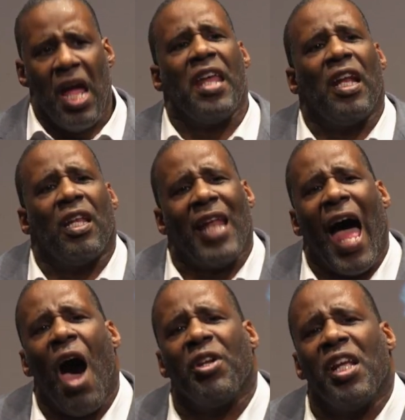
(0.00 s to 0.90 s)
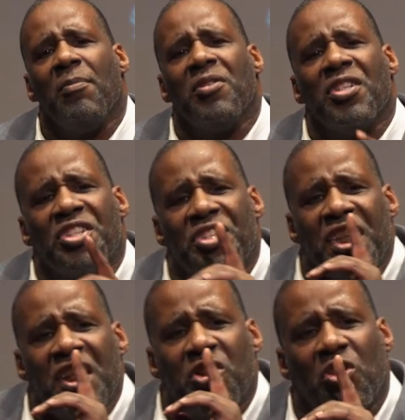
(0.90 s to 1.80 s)
It allowed him to
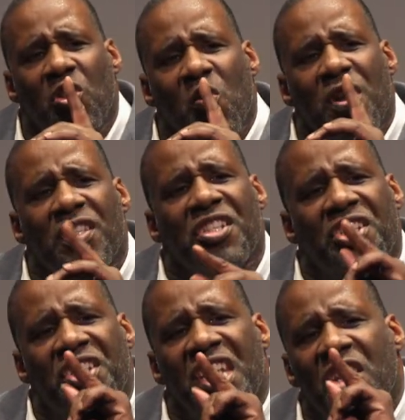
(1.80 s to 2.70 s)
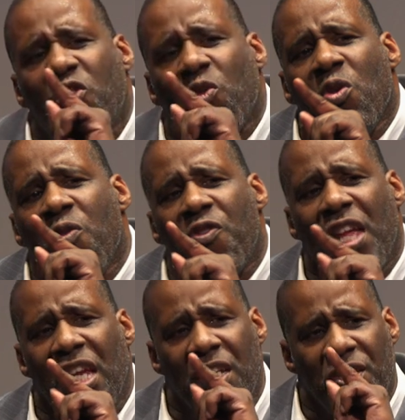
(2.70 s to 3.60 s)
see to and to see through
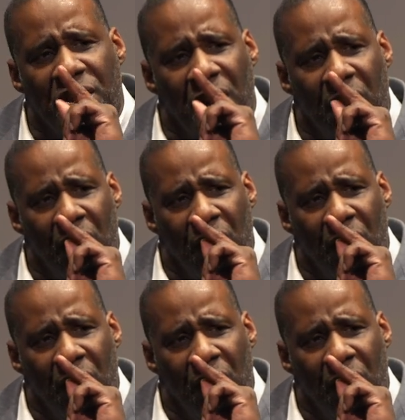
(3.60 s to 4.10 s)
things